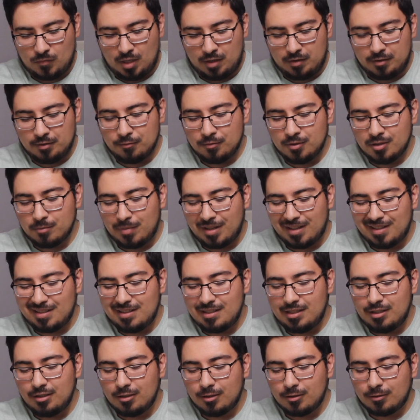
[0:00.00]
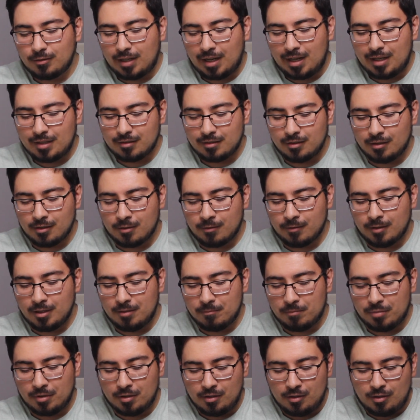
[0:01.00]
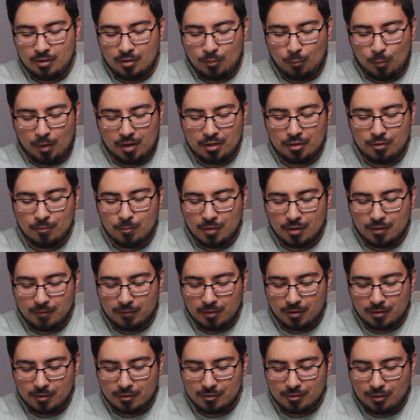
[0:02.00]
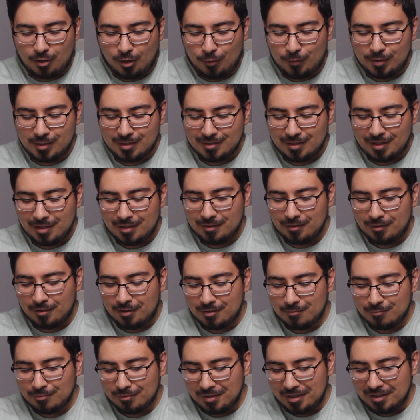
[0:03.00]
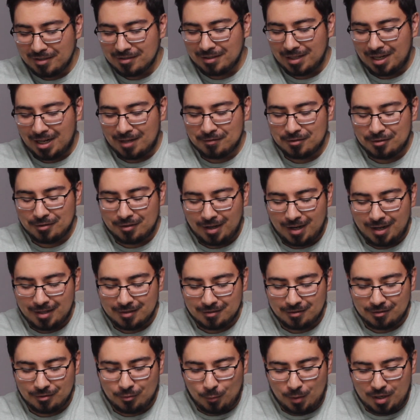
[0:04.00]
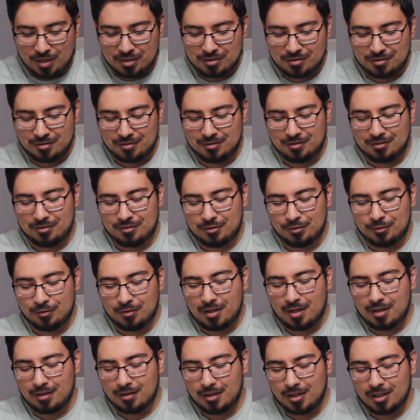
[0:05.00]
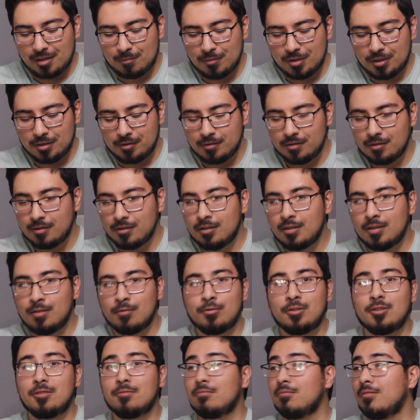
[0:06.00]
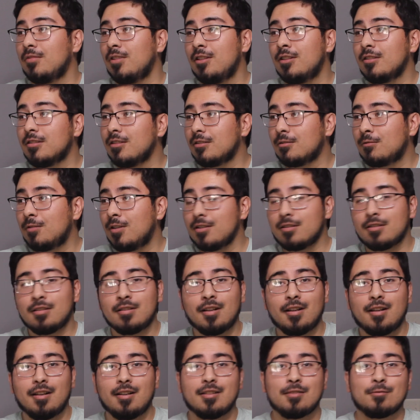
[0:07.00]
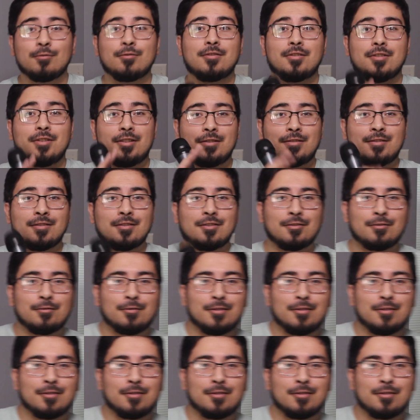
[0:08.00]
This one's by Neo Acid Creep. Why do you motherfuckers always take long breaks after I ask a question? Do you not like me? Well, here's this question, guys. We'll see you in 2